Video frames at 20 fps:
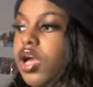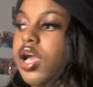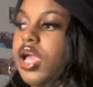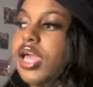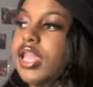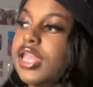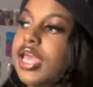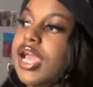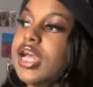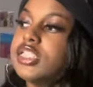
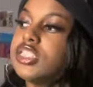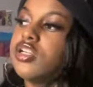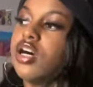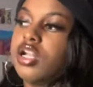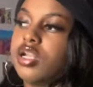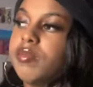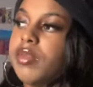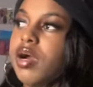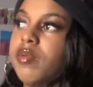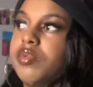and that has
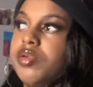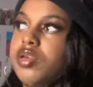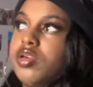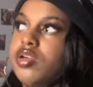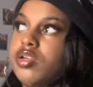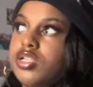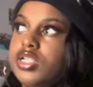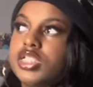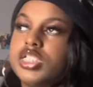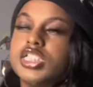talked about me,
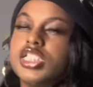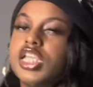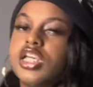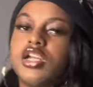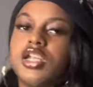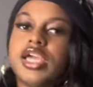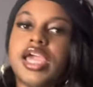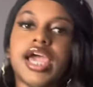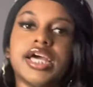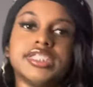because it
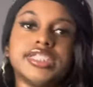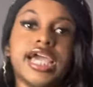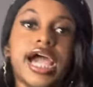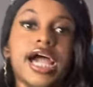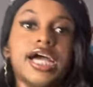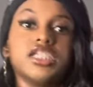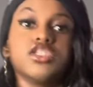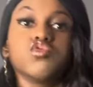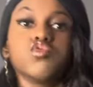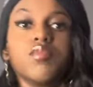literally has
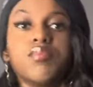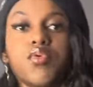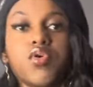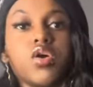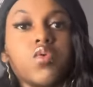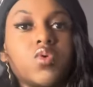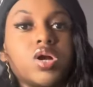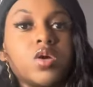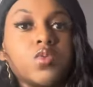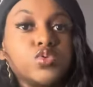gotten to a
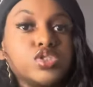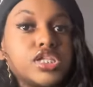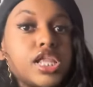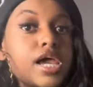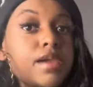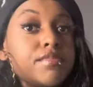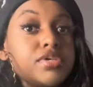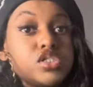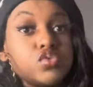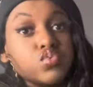point where it was
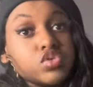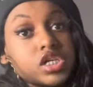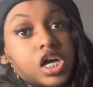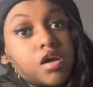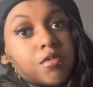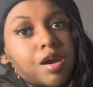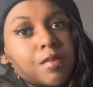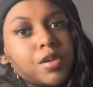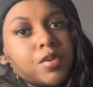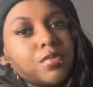like,
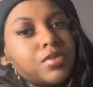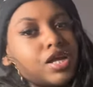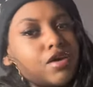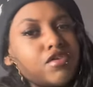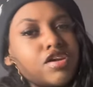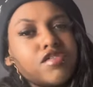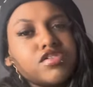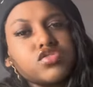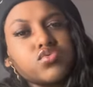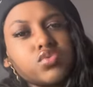I mean, but they
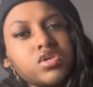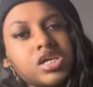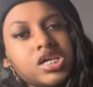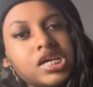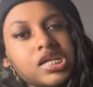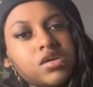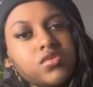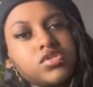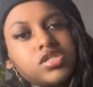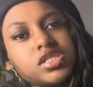would never swing,
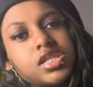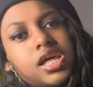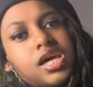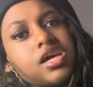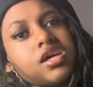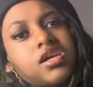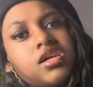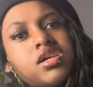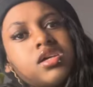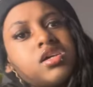and it was just
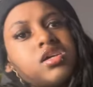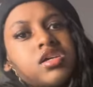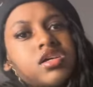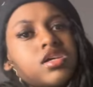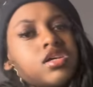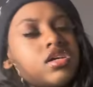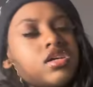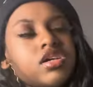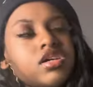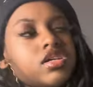like
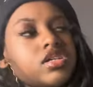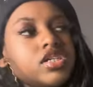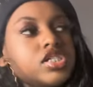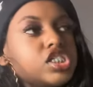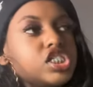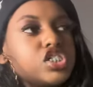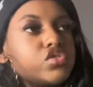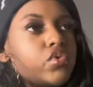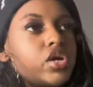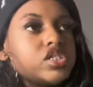the
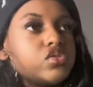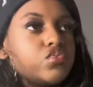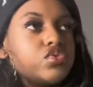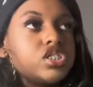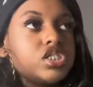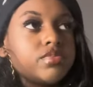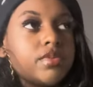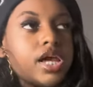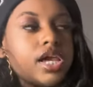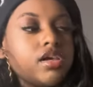situation would
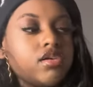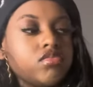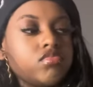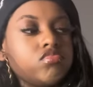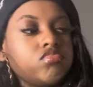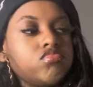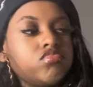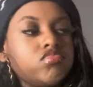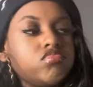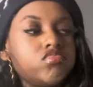just like
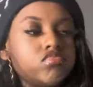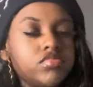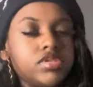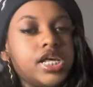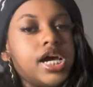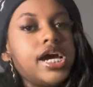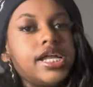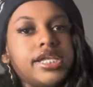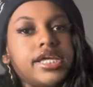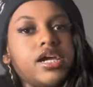
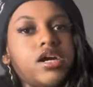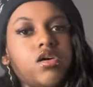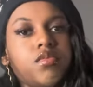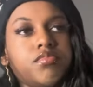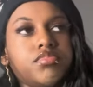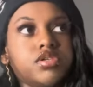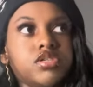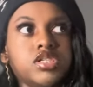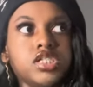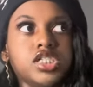die down.
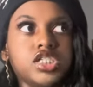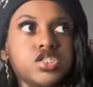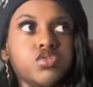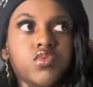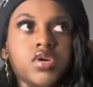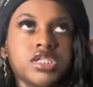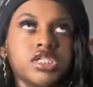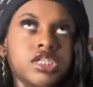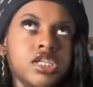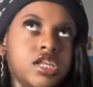But this
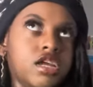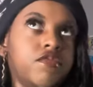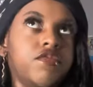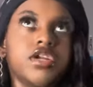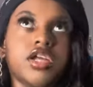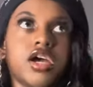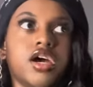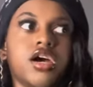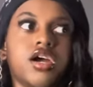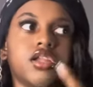situation never
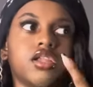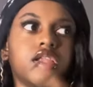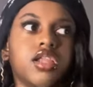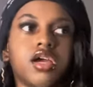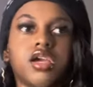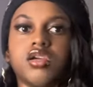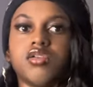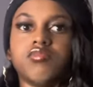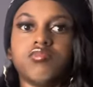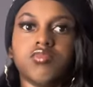died.
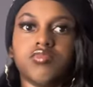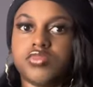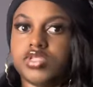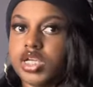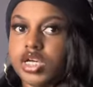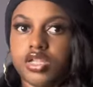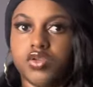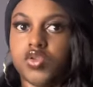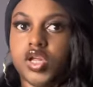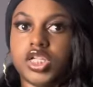Like, I'm
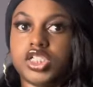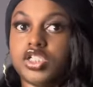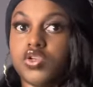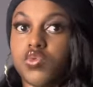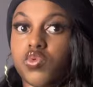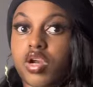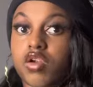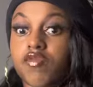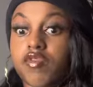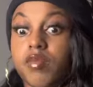telling you, she
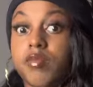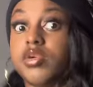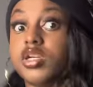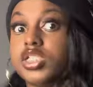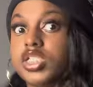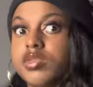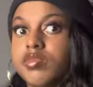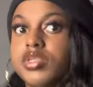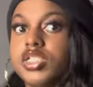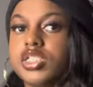went on for
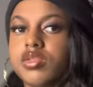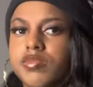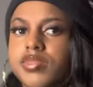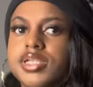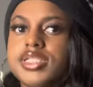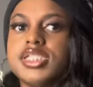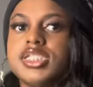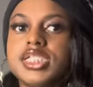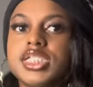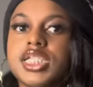months and months and
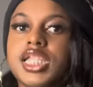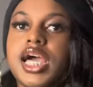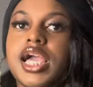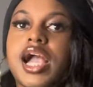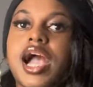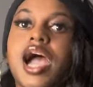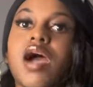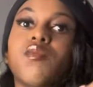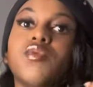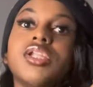months. And it's just like,
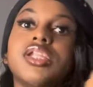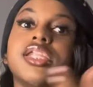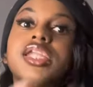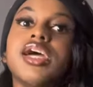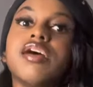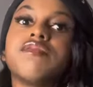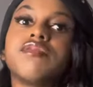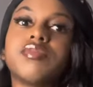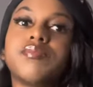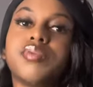I would
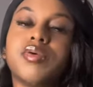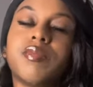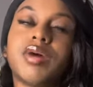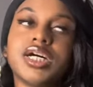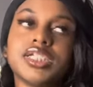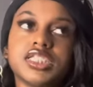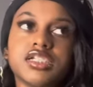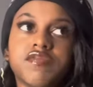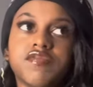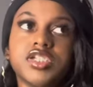never put
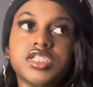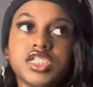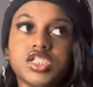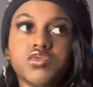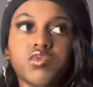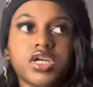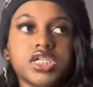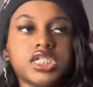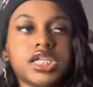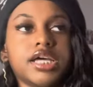myself in a
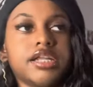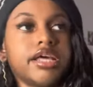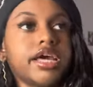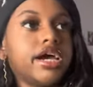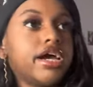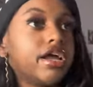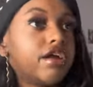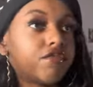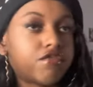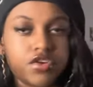situation like
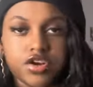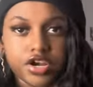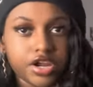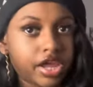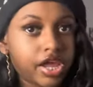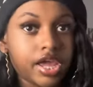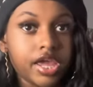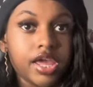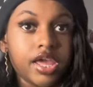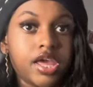that ever
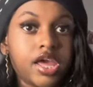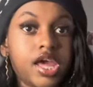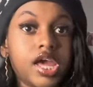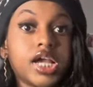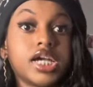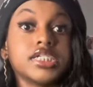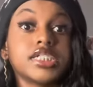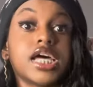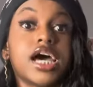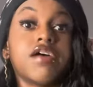again,
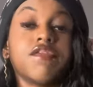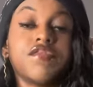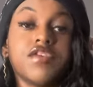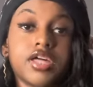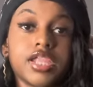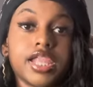because I felt